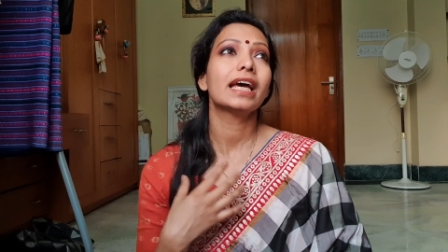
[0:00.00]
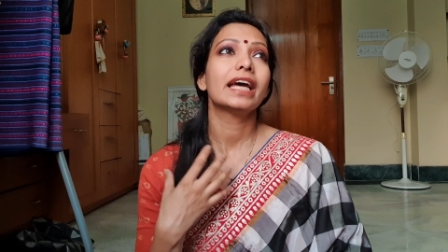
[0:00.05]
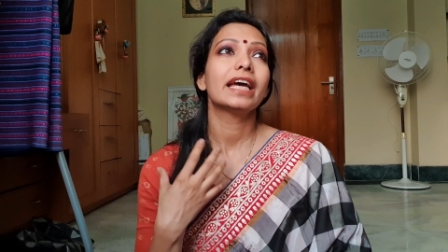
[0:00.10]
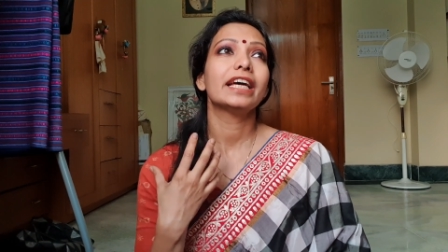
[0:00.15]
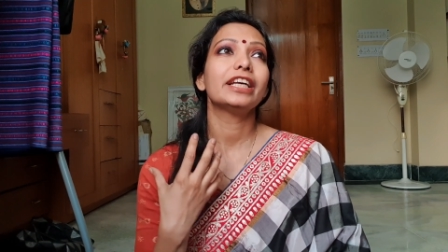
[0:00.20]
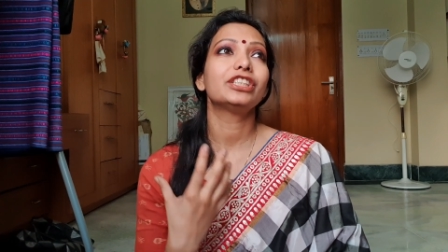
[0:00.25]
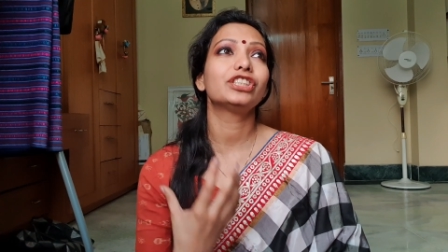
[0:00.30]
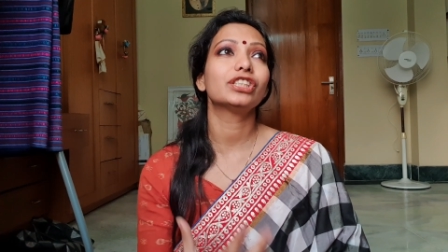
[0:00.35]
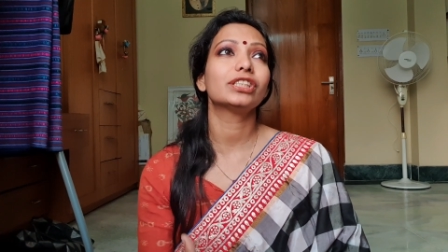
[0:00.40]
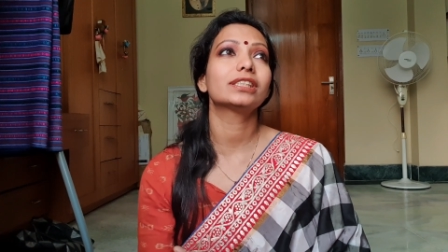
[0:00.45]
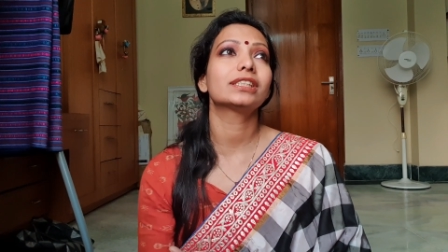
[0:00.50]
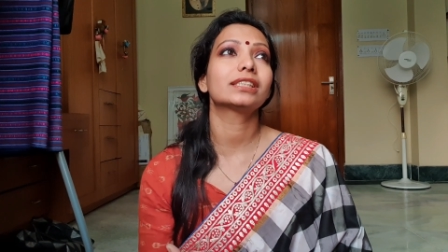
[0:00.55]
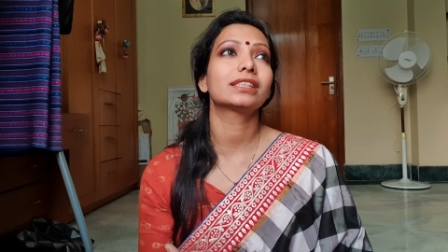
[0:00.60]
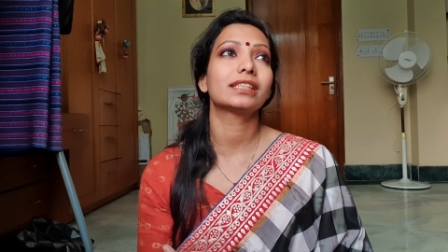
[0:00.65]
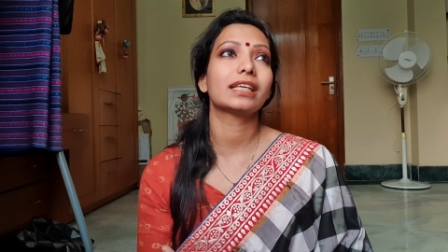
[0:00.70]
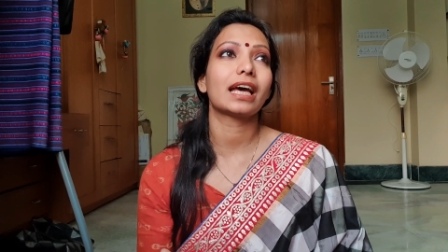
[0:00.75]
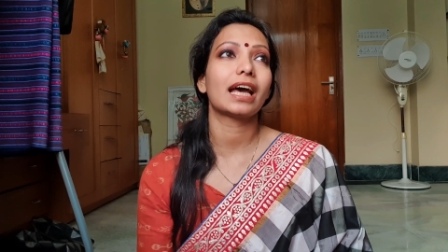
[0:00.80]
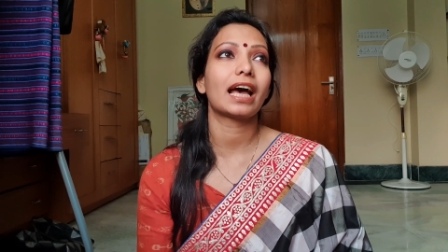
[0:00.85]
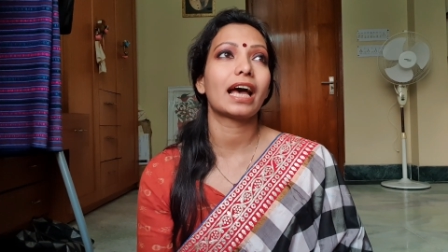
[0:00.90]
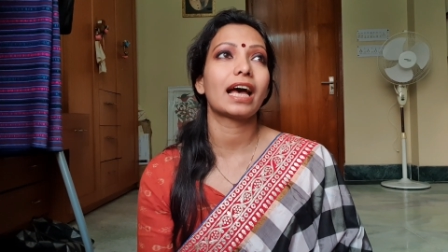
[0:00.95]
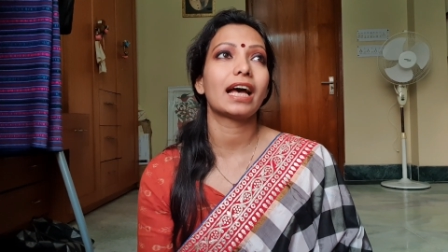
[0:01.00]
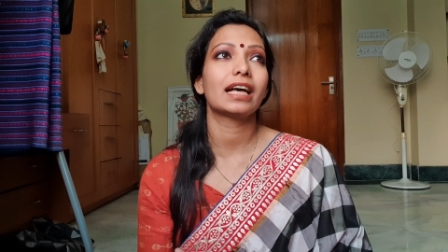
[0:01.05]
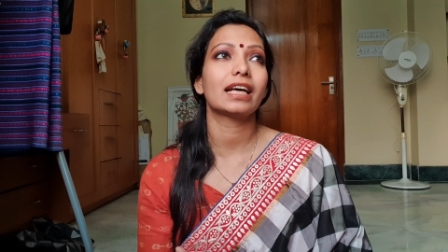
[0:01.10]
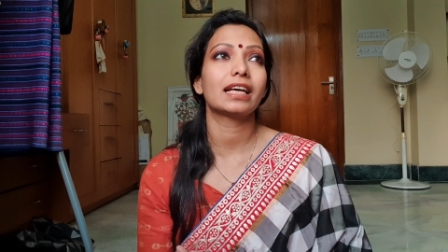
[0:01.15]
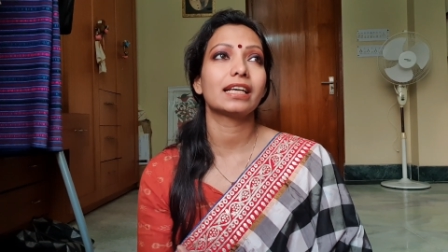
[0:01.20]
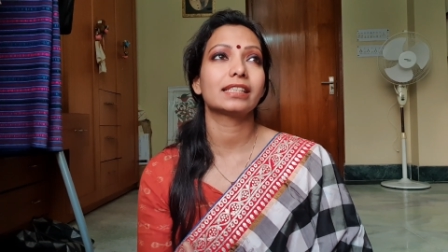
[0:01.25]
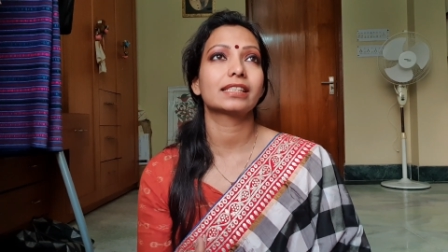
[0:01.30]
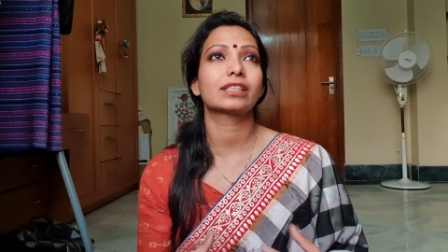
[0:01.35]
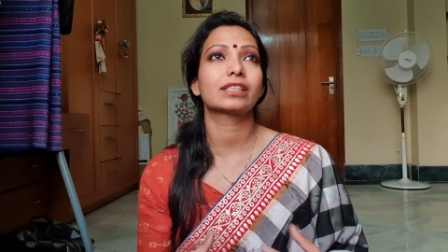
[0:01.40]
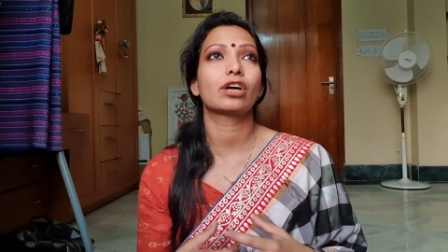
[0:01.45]
it just
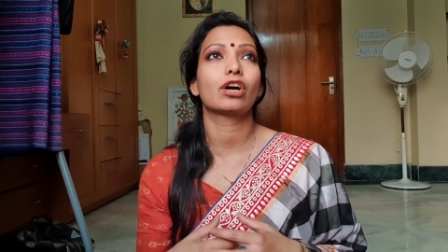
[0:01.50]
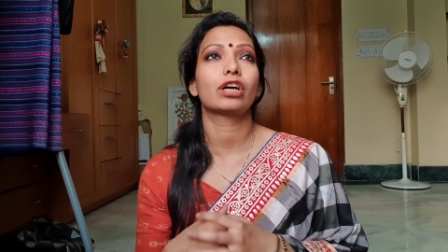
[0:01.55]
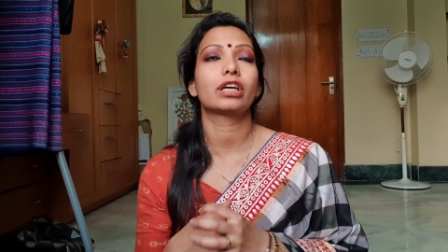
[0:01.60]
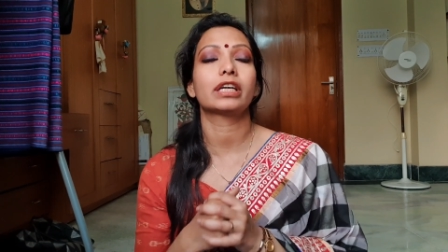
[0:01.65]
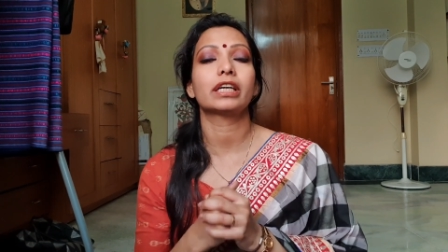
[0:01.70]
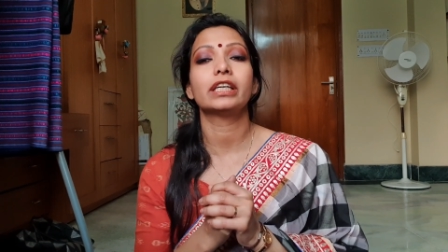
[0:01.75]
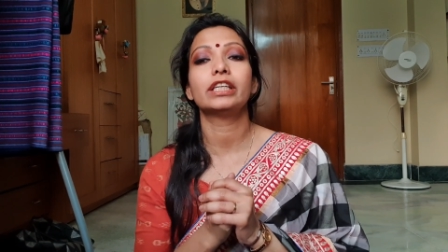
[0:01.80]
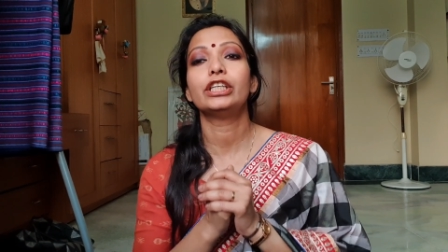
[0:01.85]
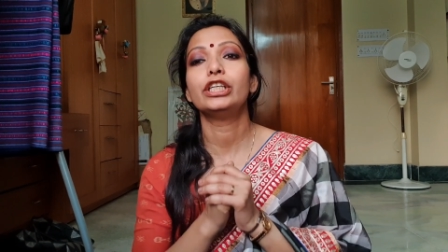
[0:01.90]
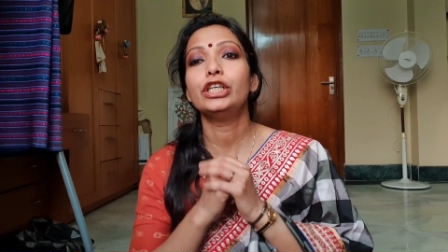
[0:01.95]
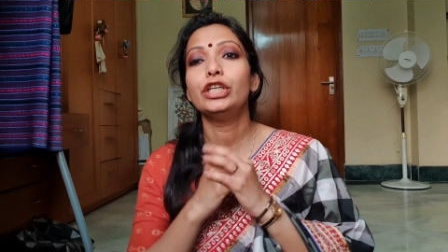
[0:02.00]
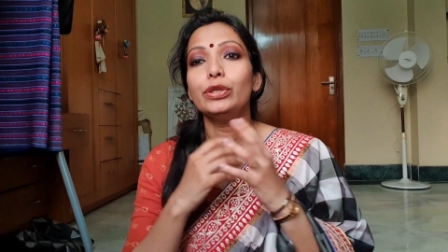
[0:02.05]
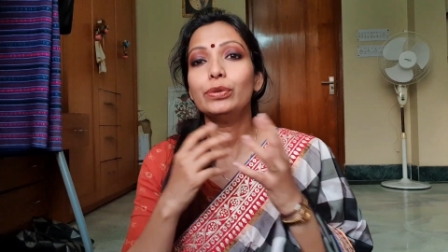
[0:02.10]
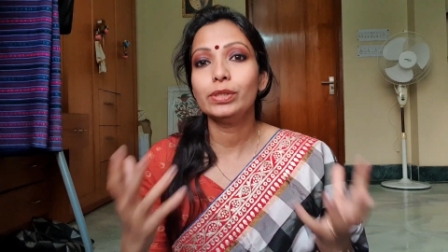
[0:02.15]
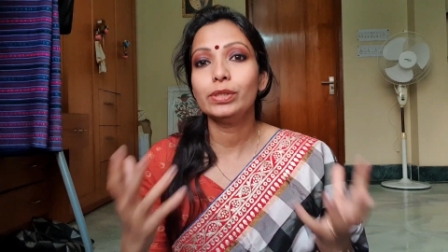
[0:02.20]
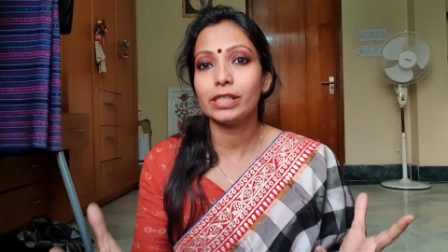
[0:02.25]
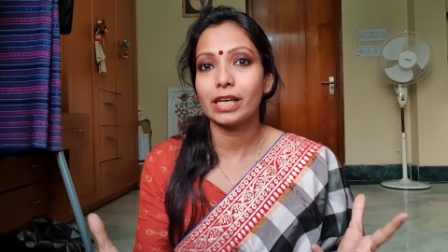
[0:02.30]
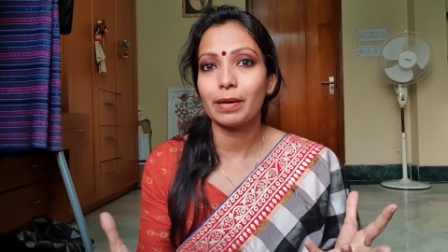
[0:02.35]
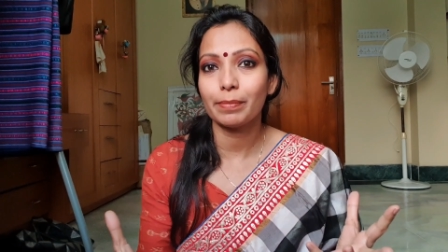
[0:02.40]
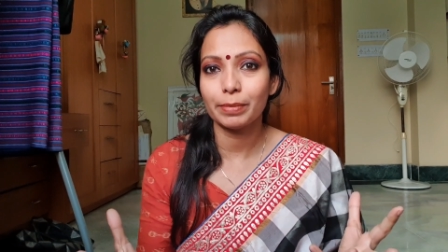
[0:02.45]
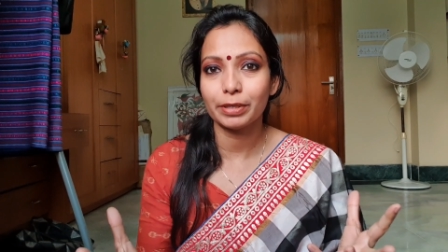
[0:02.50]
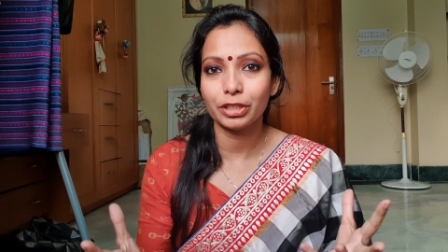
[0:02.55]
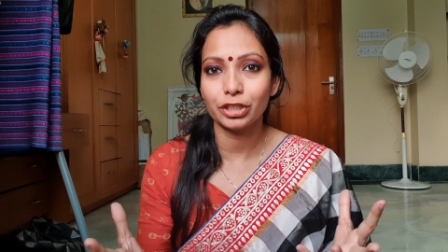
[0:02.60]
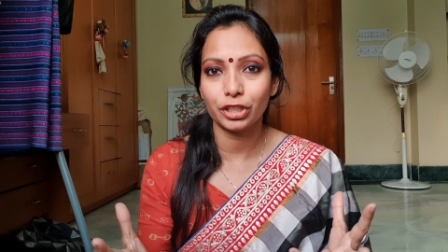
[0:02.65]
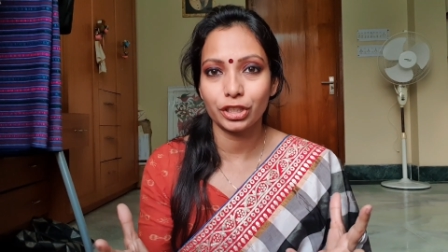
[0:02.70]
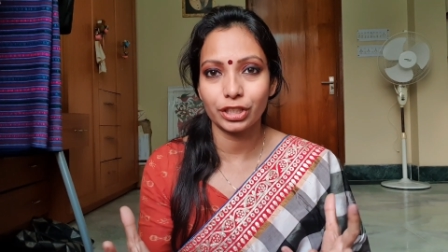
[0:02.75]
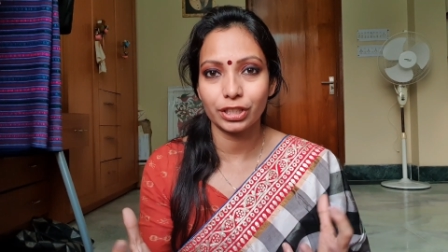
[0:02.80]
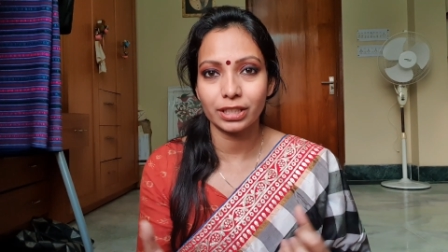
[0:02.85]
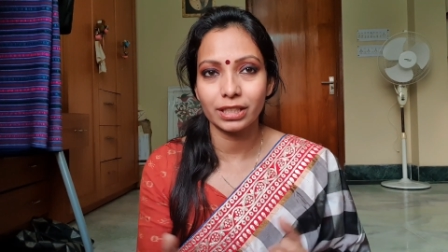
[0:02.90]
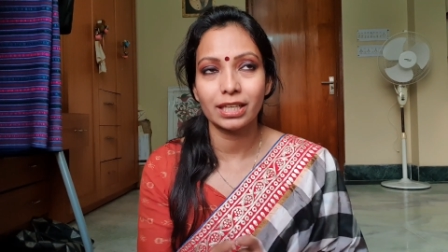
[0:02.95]
has got a new
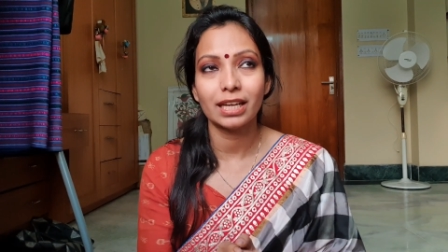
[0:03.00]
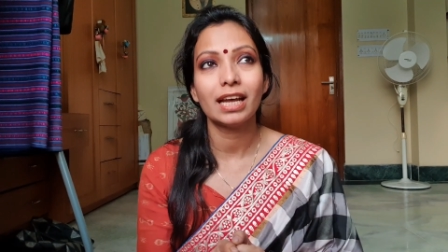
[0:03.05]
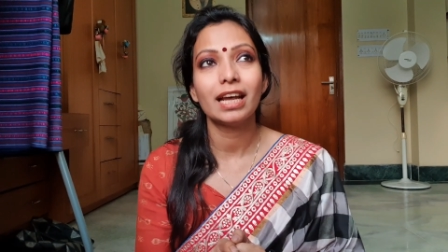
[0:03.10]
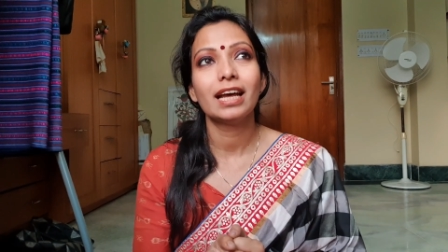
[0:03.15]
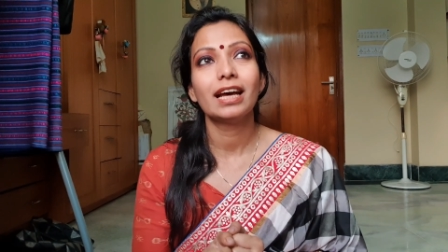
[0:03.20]
dimension,